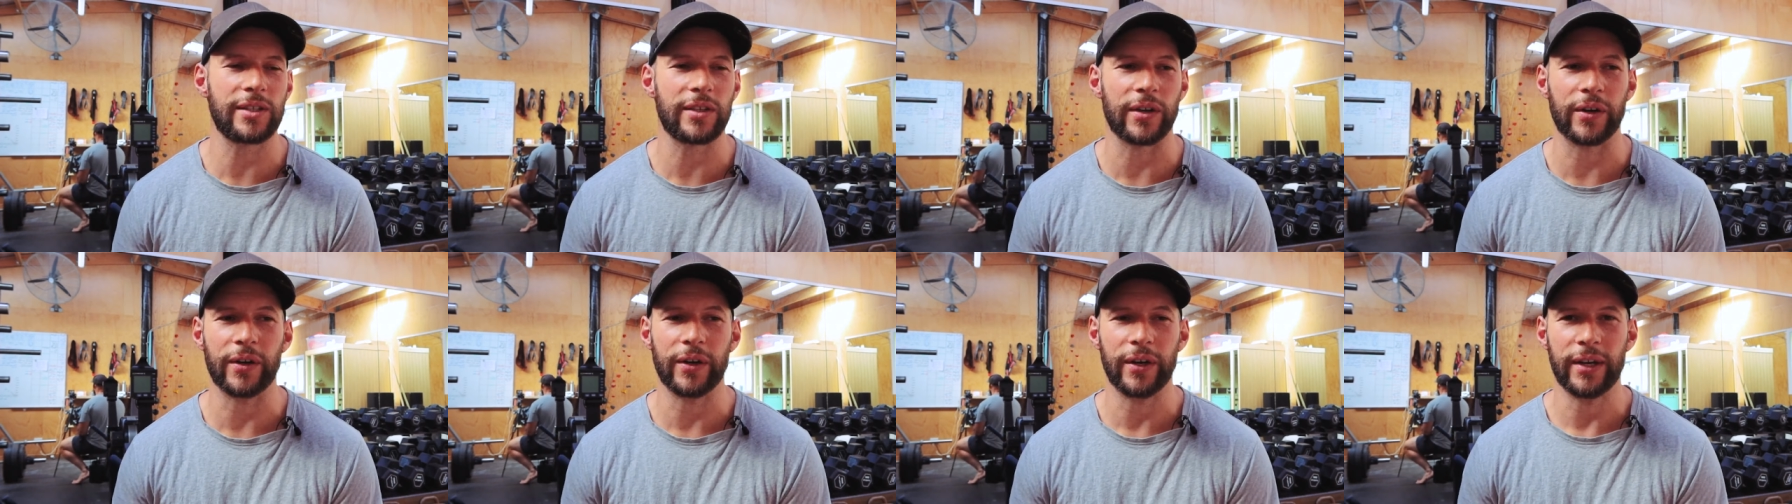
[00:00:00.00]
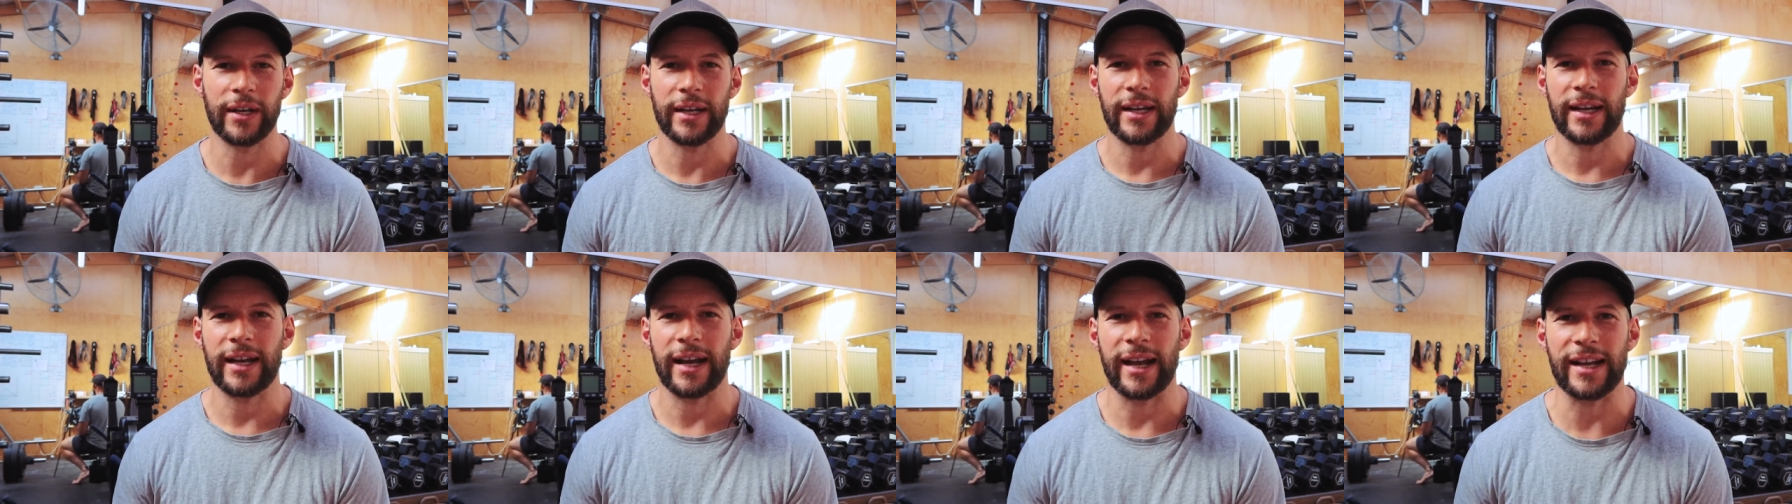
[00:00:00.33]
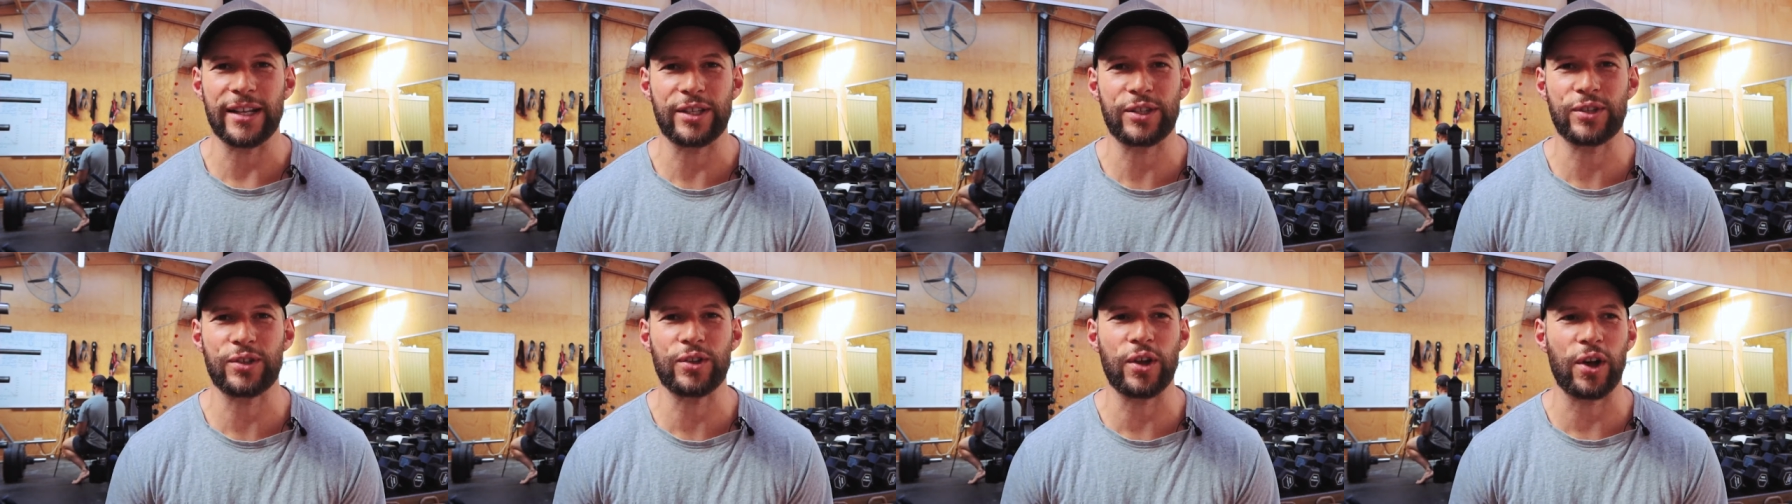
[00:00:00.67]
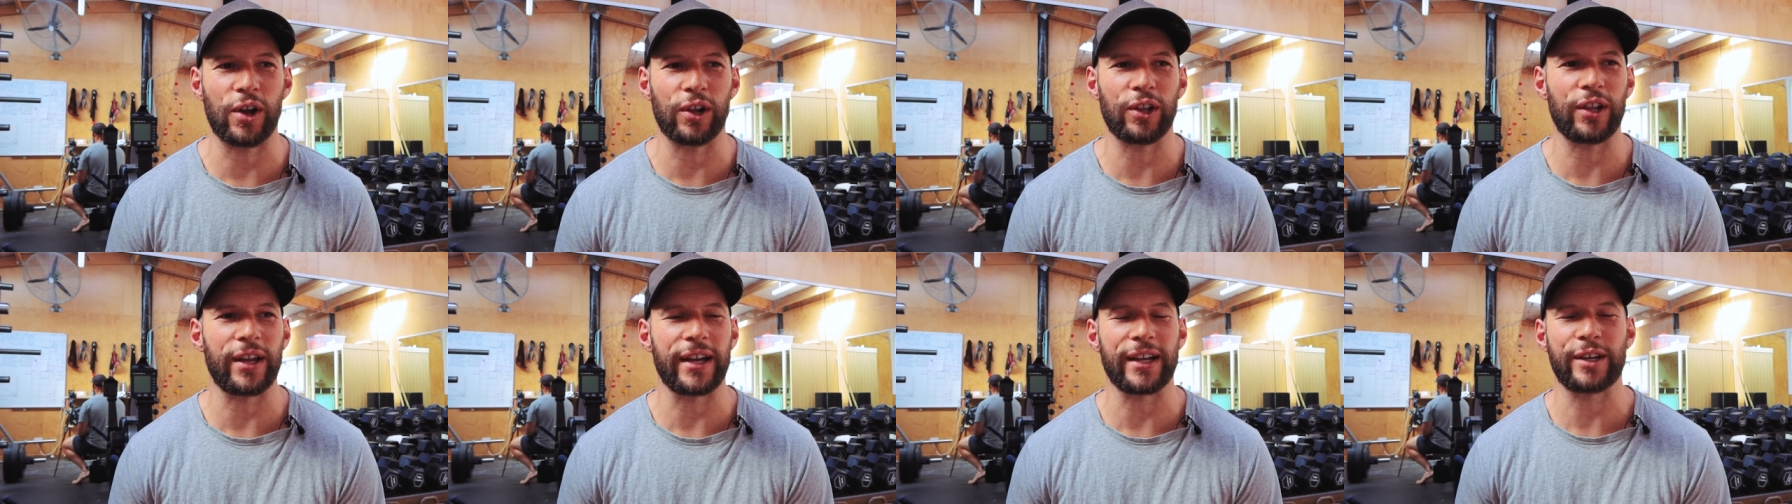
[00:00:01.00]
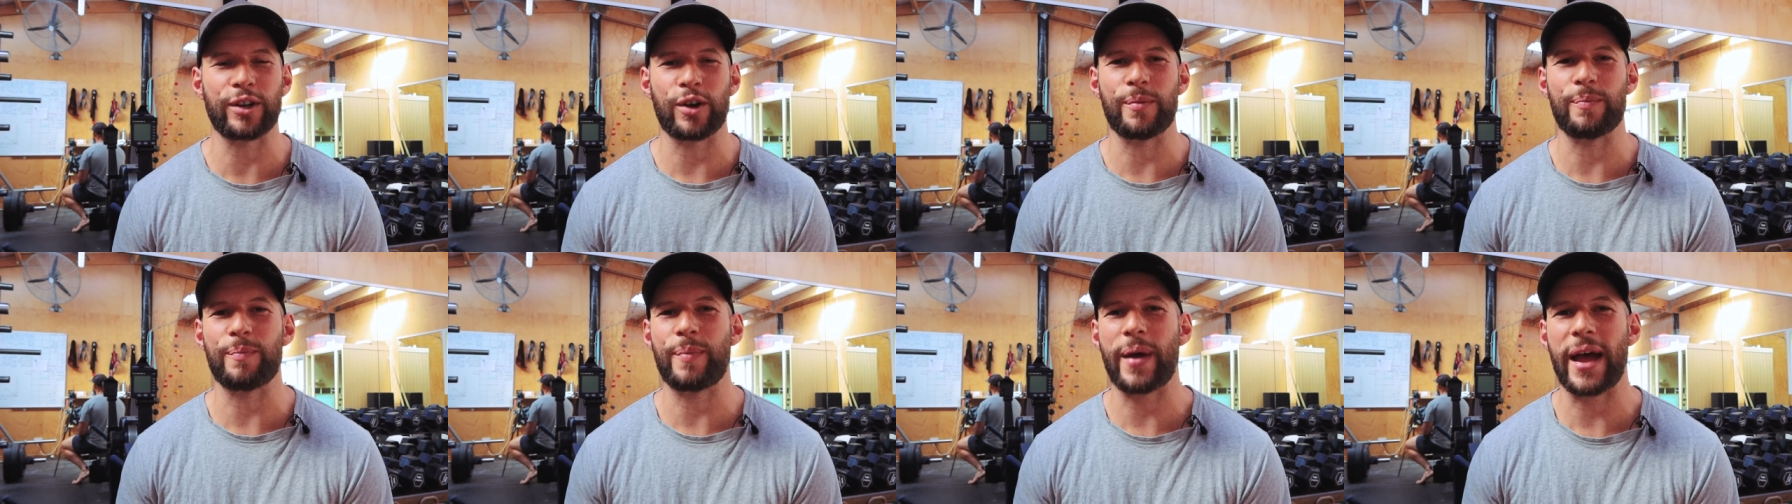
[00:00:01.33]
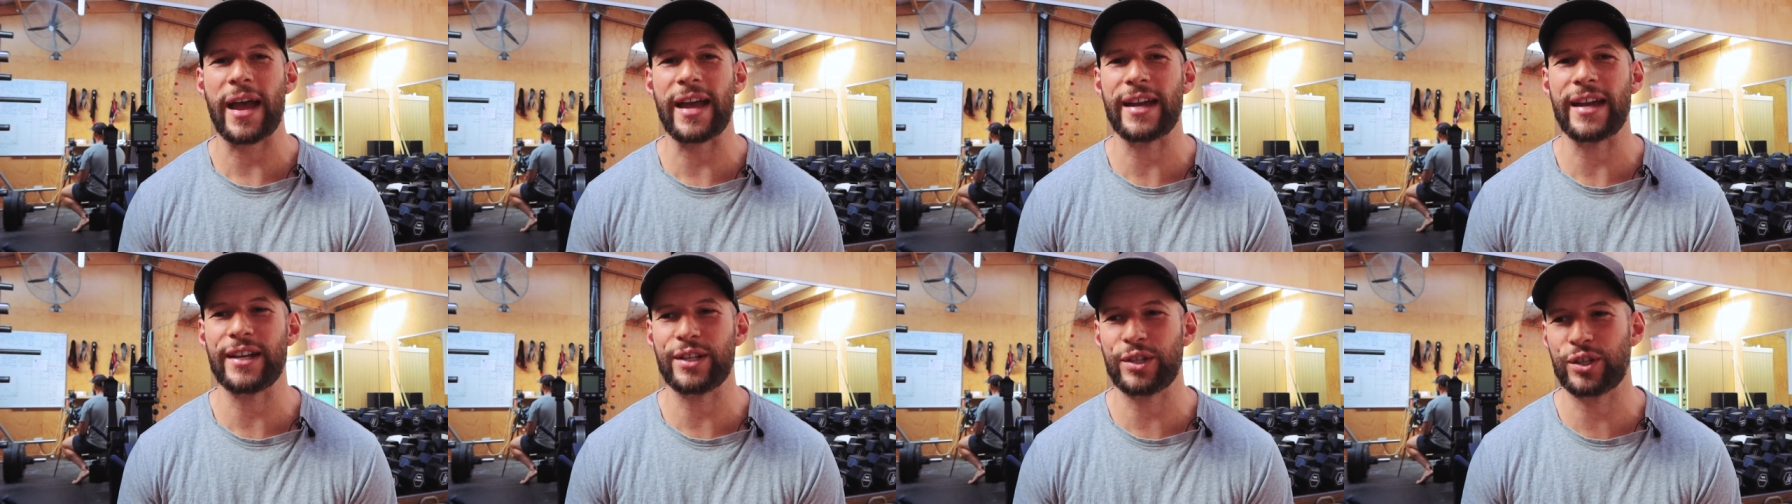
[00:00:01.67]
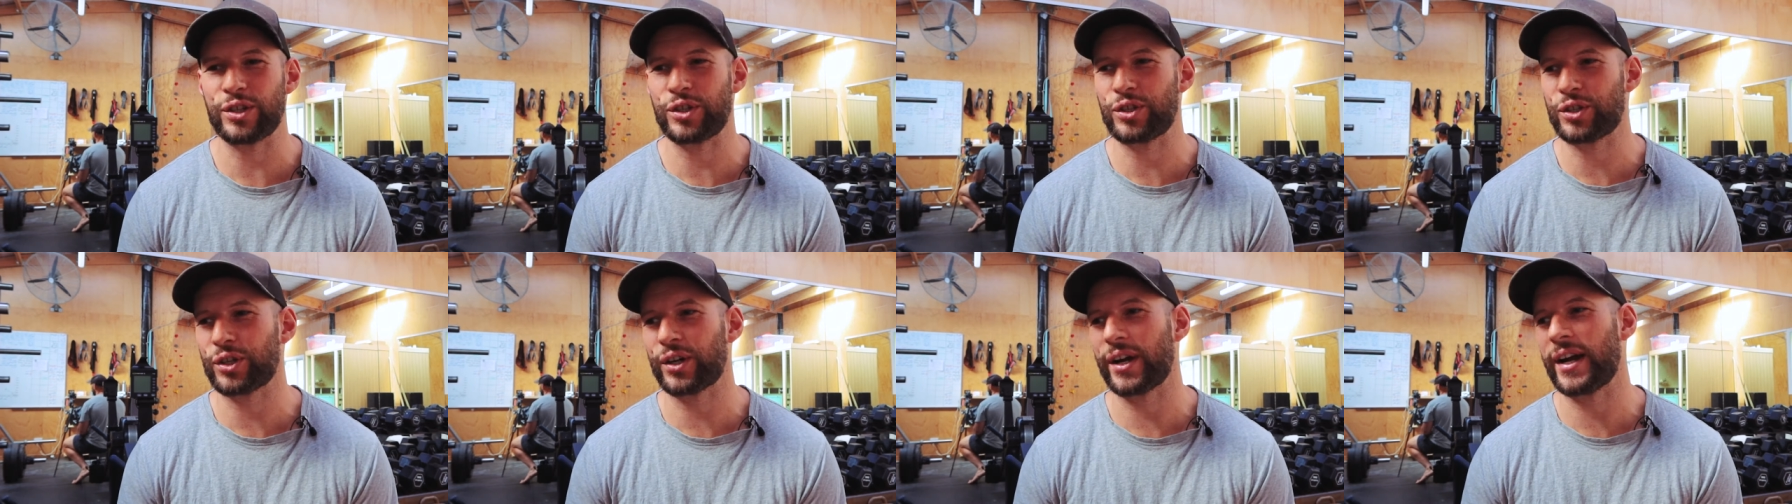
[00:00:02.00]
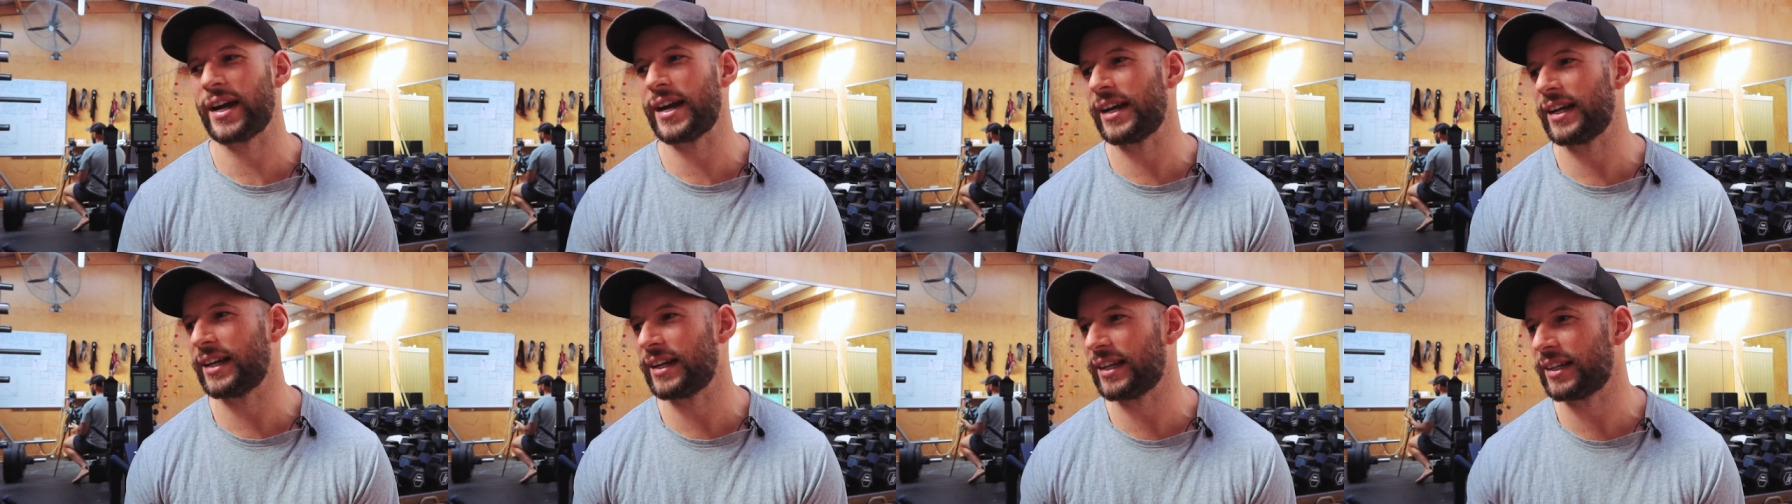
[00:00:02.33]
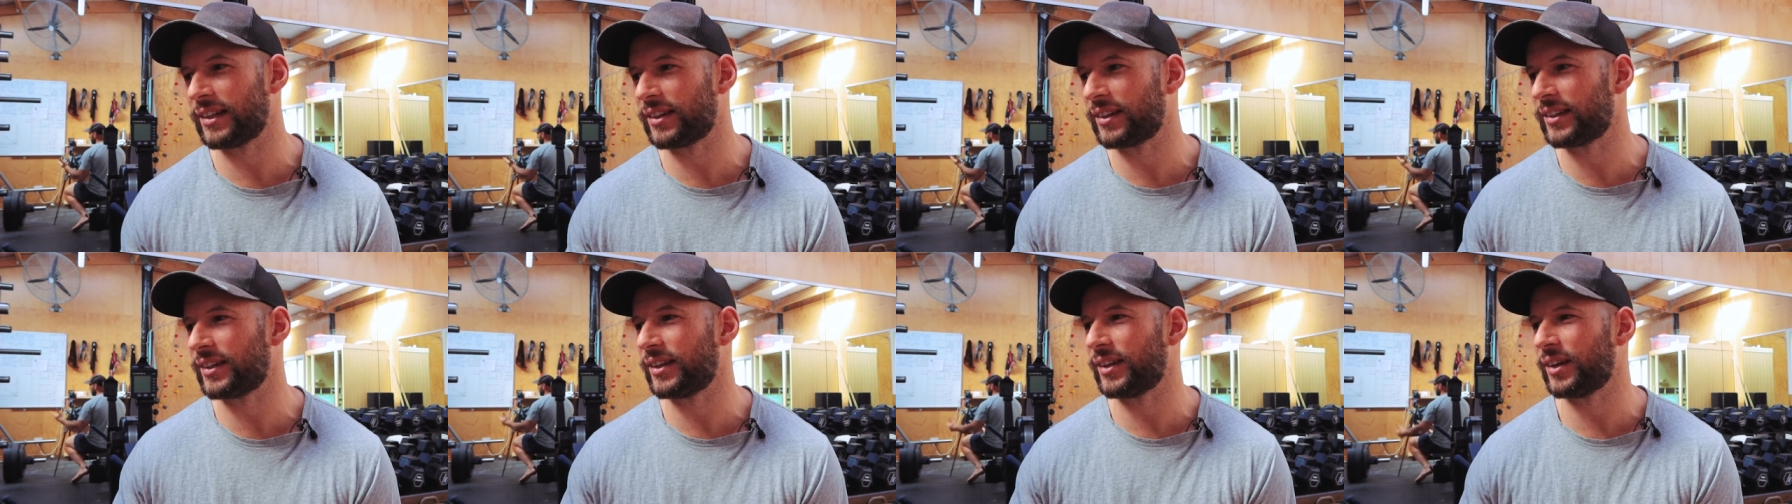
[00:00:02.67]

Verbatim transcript: So it's not like I'm paid to train and,